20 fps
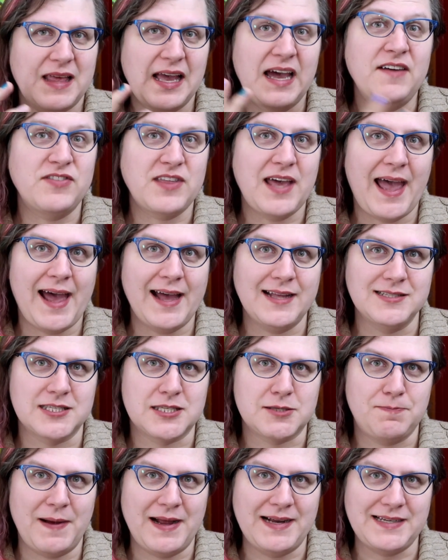If they hadn't
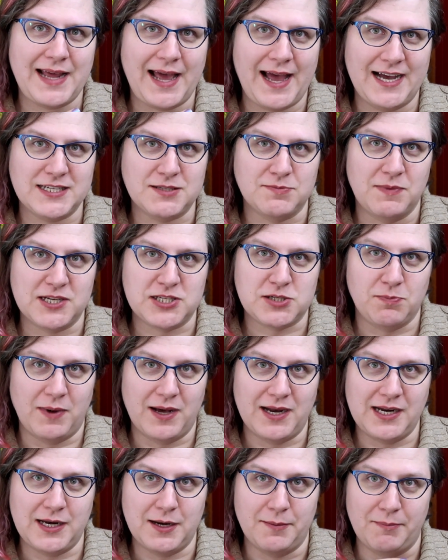spent as much
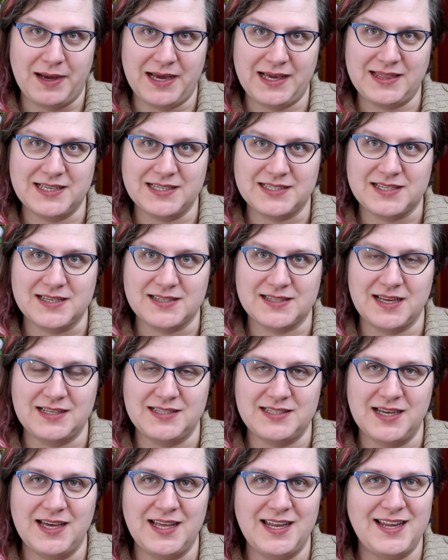money to make this as they
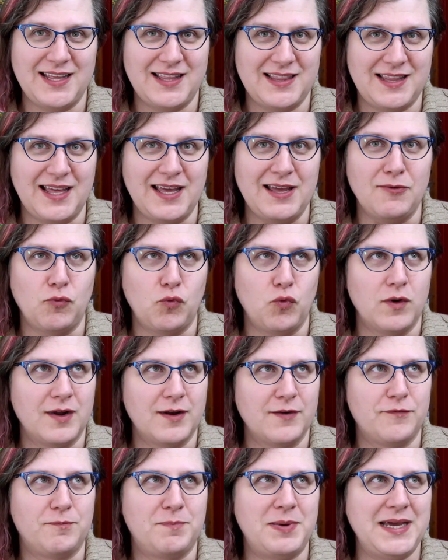did, it would
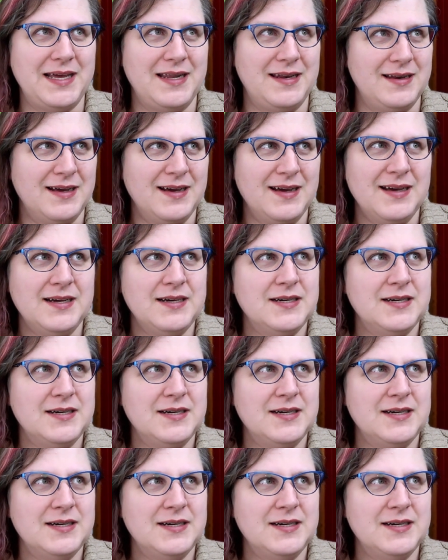have been